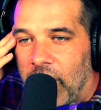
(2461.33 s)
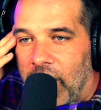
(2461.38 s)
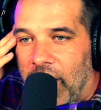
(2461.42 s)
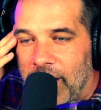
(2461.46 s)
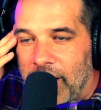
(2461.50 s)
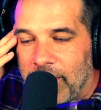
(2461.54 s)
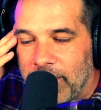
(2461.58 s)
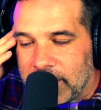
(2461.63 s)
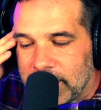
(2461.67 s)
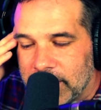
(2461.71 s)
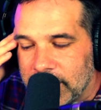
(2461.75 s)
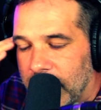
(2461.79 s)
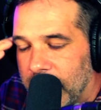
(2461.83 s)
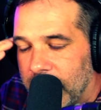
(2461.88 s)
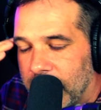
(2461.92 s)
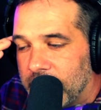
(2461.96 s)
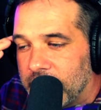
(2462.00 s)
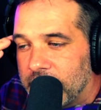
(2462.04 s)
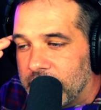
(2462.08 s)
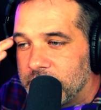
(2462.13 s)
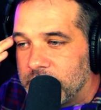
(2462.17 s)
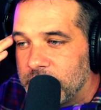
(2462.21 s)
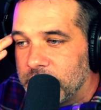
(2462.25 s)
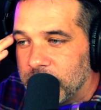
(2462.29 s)
I'm
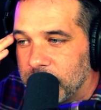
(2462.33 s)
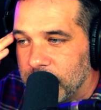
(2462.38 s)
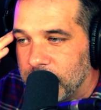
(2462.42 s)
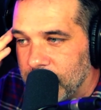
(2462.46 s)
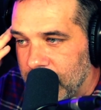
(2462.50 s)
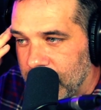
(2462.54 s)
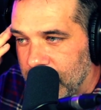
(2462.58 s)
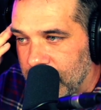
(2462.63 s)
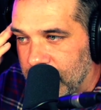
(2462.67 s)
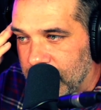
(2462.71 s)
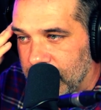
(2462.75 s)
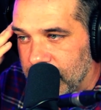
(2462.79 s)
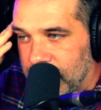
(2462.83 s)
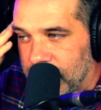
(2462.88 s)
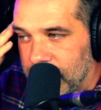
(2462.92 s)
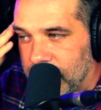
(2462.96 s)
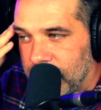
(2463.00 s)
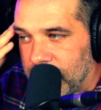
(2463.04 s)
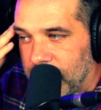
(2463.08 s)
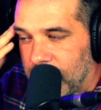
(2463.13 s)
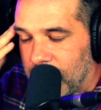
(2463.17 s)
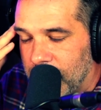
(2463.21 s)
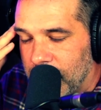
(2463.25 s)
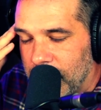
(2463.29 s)
excited to,
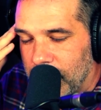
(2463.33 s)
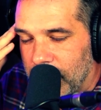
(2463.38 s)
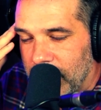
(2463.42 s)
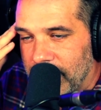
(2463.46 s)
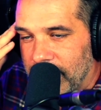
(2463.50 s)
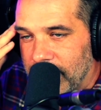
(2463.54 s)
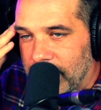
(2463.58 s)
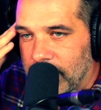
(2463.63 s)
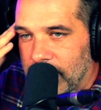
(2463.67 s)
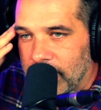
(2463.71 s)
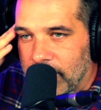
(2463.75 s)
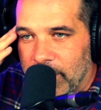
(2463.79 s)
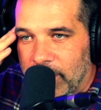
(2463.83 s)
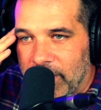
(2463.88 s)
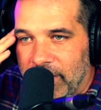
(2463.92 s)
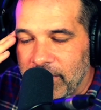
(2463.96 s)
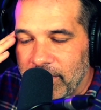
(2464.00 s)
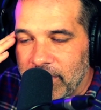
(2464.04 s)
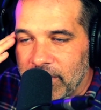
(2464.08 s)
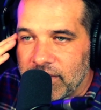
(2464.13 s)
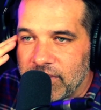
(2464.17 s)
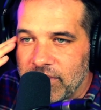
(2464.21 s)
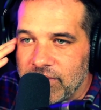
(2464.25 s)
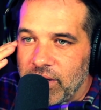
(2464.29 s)
you know,
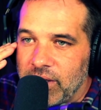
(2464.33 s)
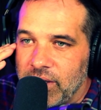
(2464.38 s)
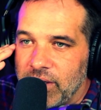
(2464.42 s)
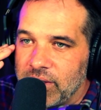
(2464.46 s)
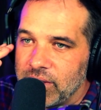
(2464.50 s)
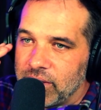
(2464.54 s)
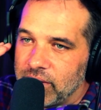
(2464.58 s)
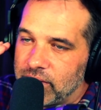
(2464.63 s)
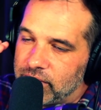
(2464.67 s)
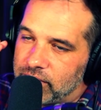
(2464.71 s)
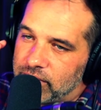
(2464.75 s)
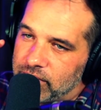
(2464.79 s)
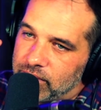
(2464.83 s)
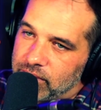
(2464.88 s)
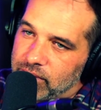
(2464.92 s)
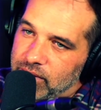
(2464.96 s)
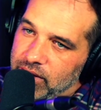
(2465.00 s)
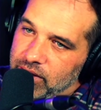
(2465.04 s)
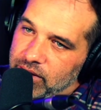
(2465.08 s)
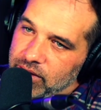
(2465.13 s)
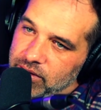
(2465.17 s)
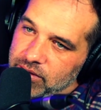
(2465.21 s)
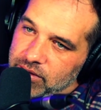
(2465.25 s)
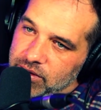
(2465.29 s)
whenever it's funded
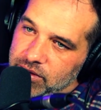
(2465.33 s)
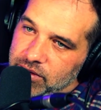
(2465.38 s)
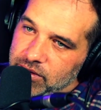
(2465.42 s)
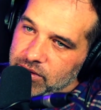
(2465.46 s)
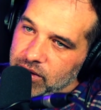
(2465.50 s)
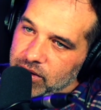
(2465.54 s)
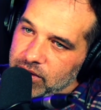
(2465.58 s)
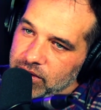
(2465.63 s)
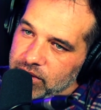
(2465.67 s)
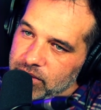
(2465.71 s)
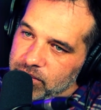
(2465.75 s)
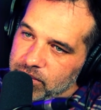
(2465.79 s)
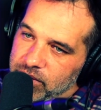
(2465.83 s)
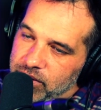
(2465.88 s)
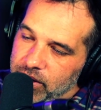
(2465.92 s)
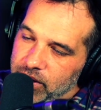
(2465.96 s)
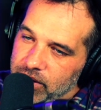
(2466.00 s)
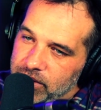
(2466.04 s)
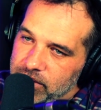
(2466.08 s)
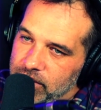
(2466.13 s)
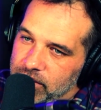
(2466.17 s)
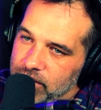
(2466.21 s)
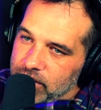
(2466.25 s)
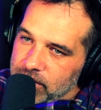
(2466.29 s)
to start
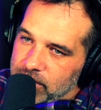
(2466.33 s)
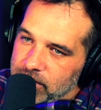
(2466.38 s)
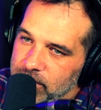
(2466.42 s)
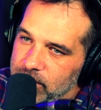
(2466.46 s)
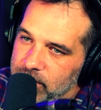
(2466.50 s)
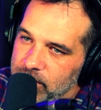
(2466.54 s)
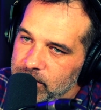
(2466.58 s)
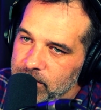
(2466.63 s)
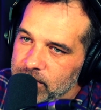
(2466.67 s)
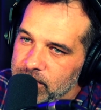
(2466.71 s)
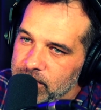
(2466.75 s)
production and shoot.